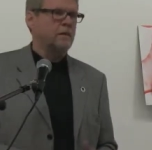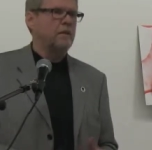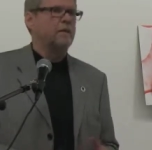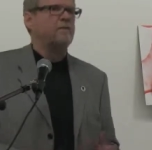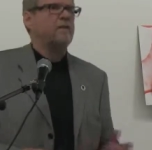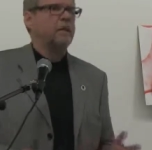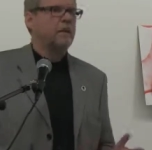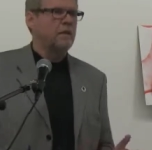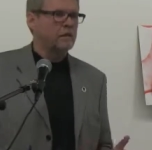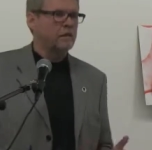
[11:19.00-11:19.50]

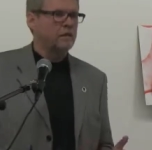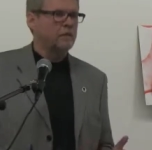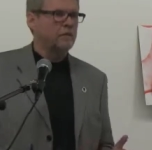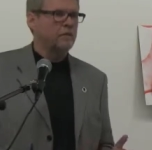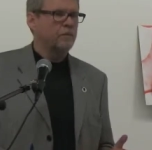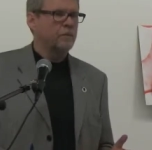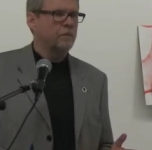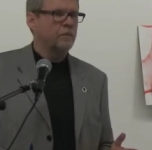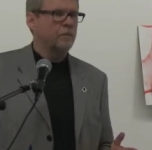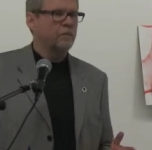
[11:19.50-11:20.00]
irregular,
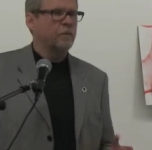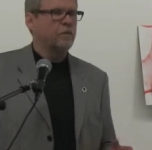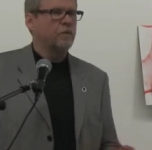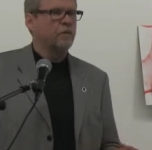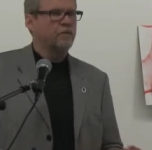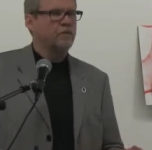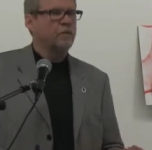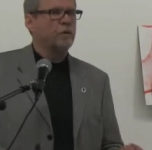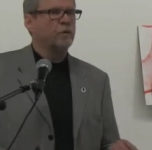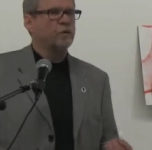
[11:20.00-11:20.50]

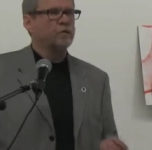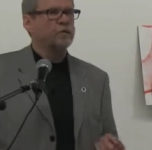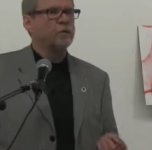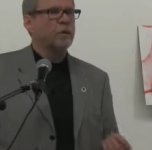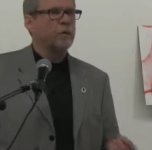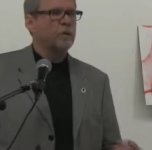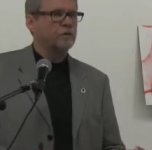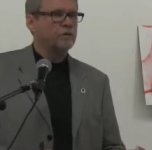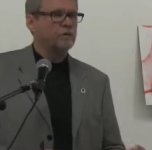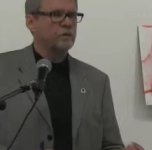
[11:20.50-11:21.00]
because we don't
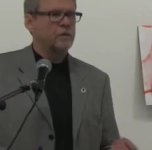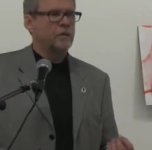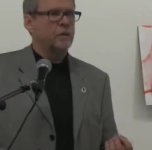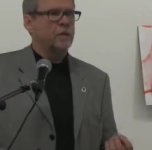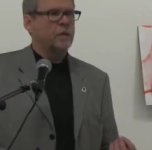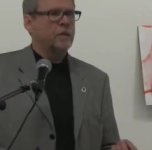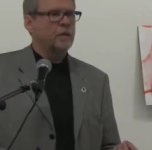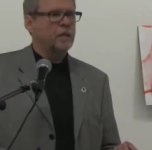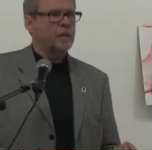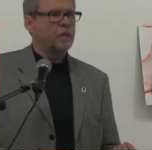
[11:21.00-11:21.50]
count
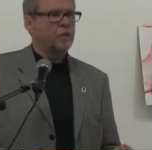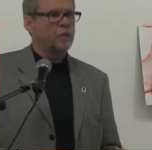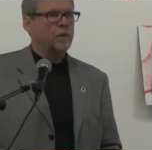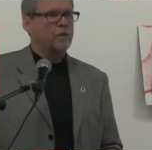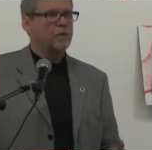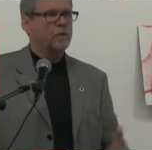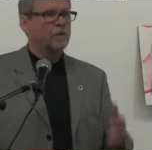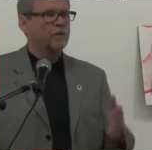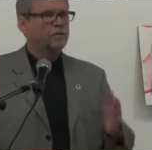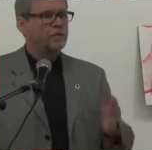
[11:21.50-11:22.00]
that way,
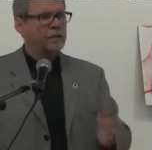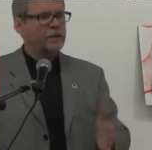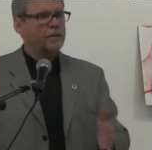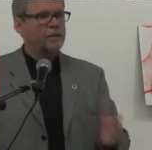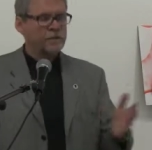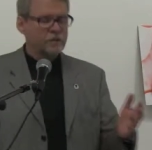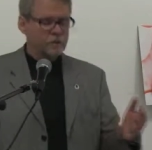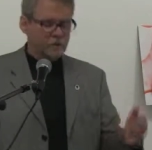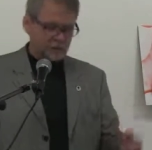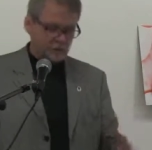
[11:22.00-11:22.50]
we don't
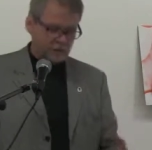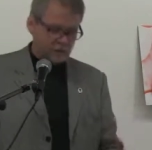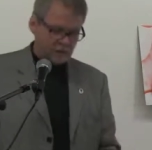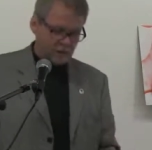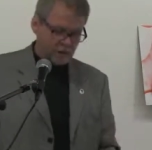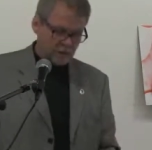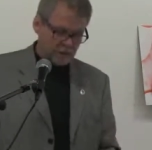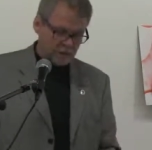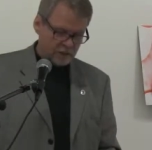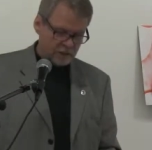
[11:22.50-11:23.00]
register
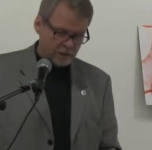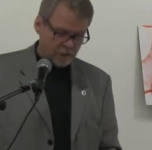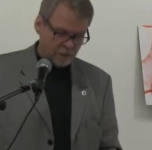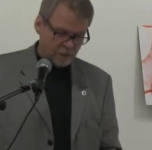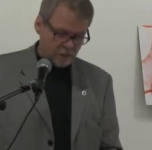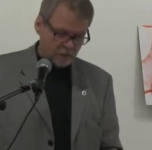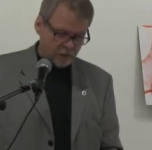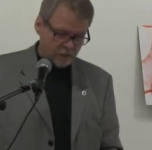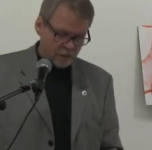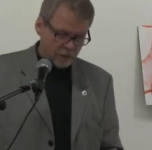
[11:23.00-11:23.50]
in the
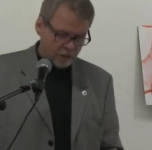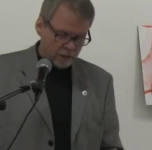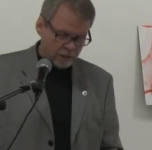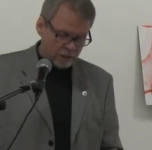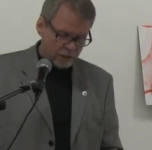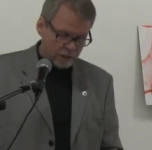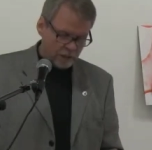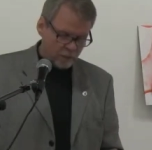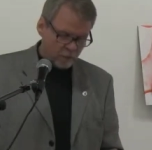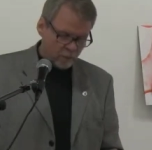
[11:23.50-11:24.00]

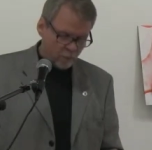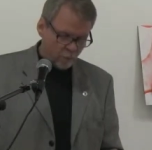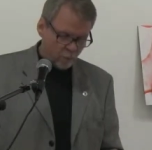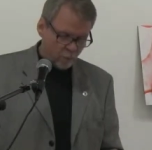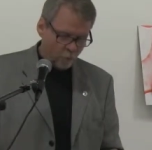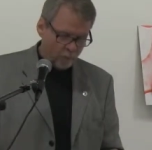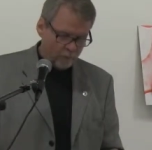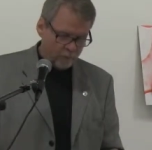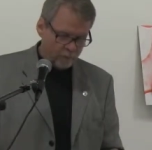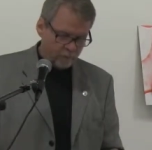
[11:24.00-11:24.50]

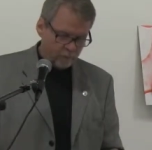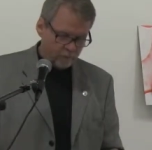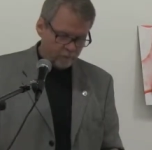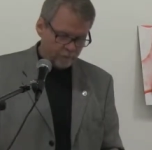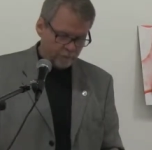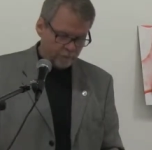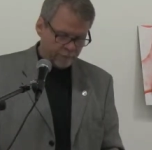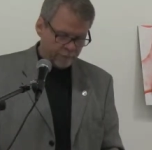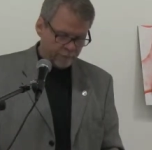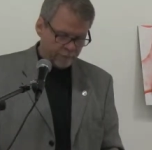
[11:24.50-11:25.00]
same way.
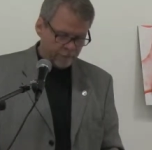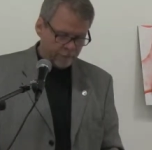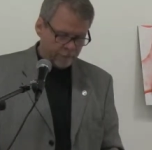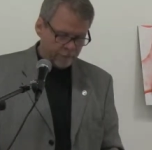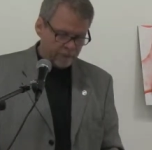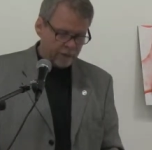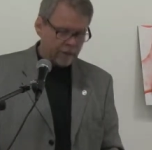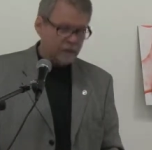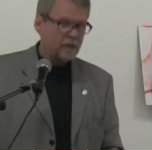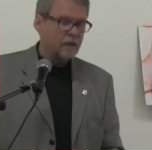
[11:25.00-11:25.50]

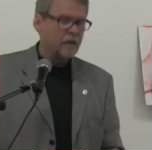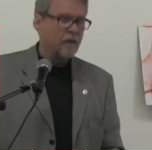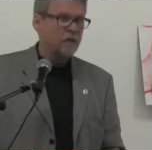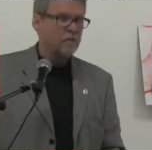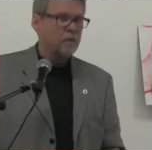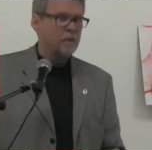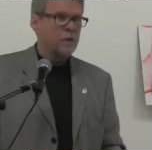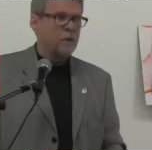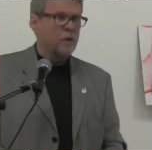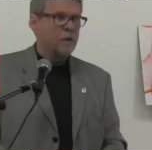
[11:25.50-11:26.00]

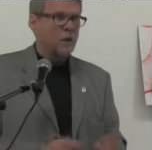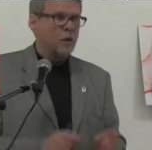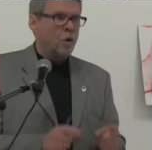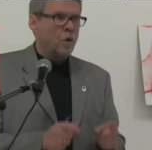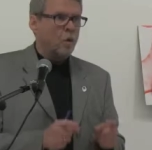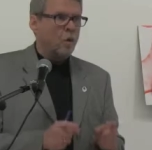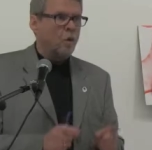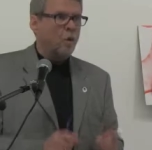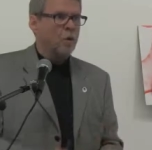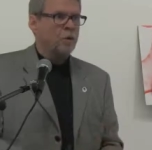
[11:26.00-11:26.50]
Anyhow,
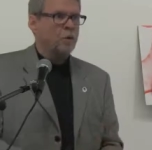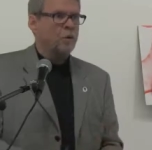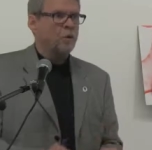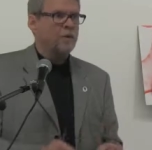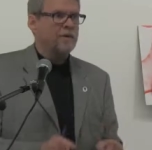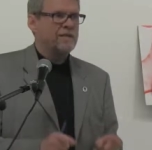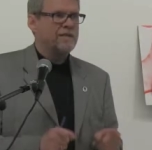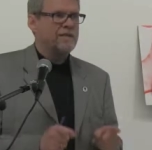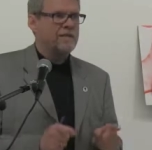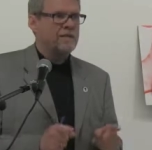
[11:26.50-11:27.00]
what
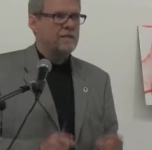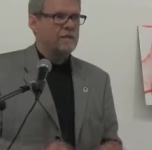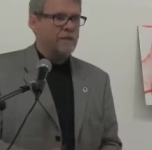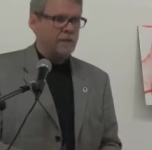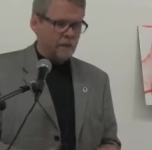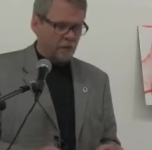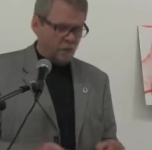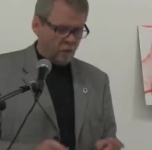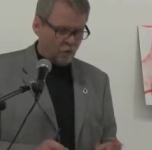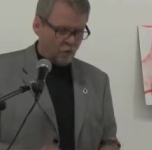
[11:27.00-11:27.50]
we
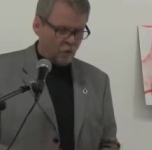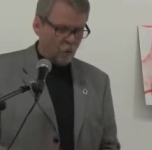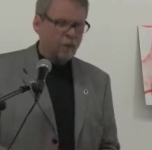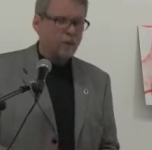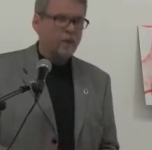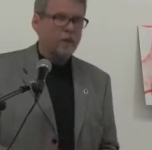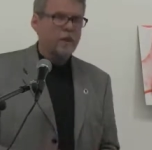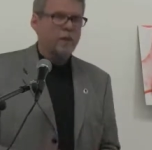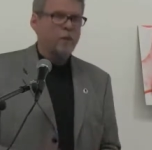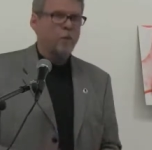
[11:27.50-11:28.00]
see in
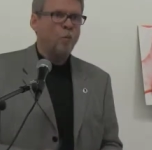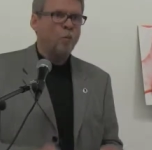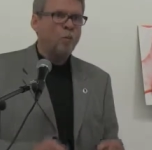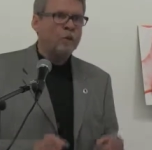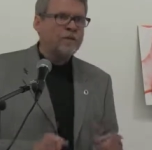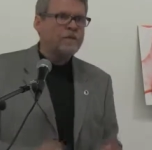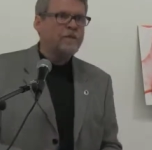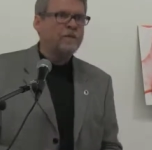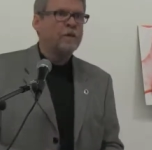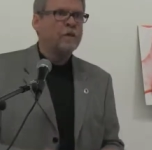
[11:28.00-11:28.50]
Norway
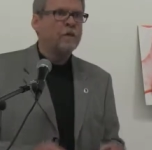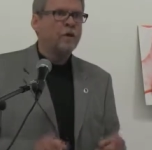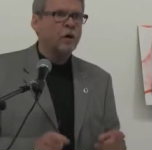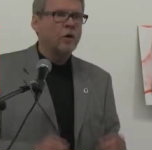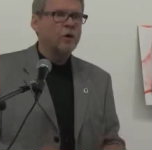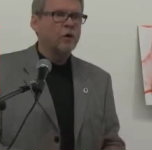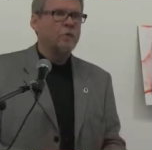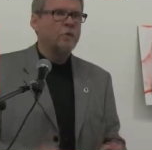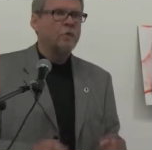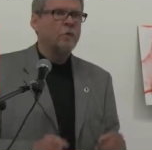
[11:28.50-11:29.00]
with
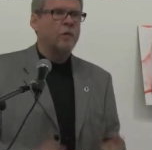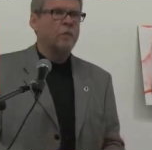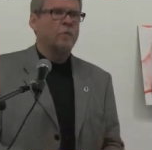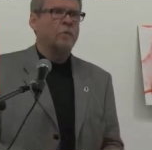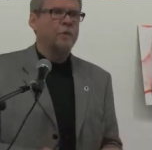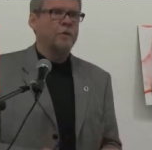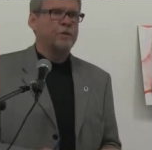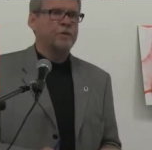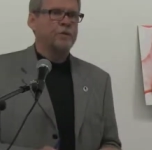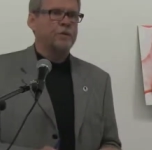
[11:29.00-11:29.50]
regard to
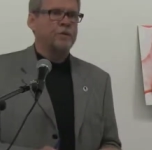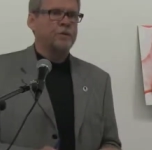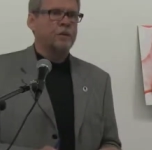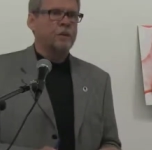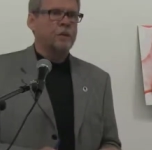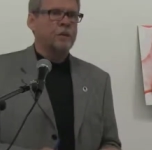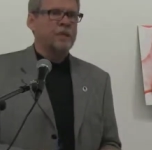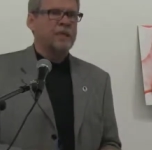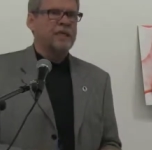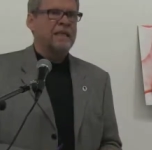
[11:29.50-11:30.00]
numbers
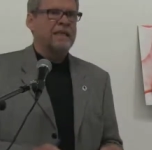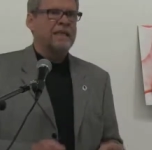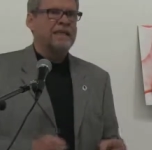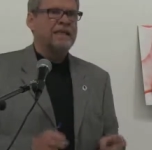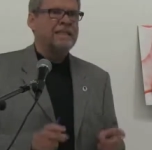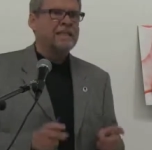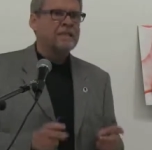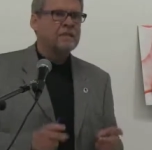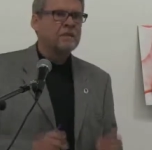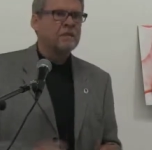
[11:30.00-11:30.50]

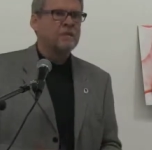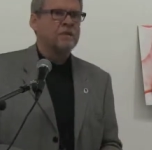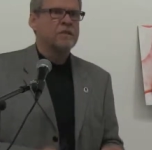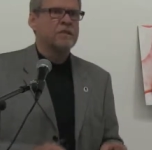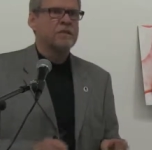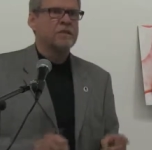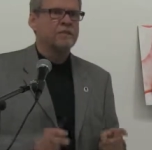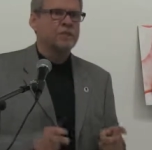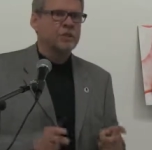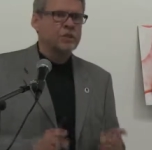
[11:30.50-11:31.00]
is not
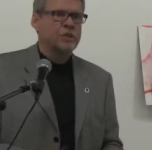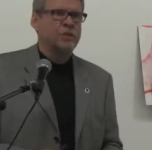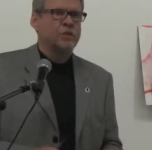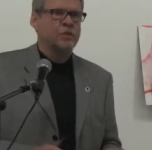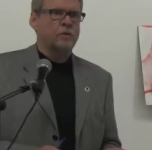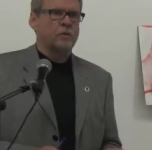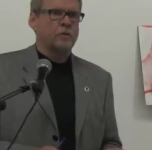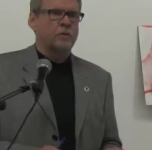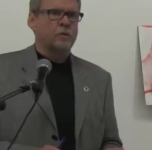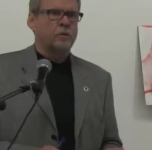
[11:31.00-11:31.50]

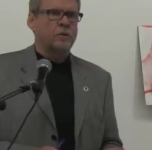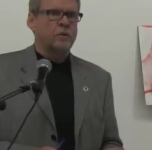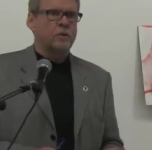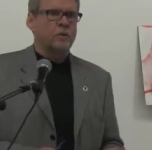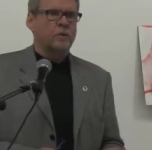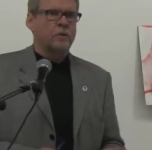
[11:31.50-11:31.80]
special.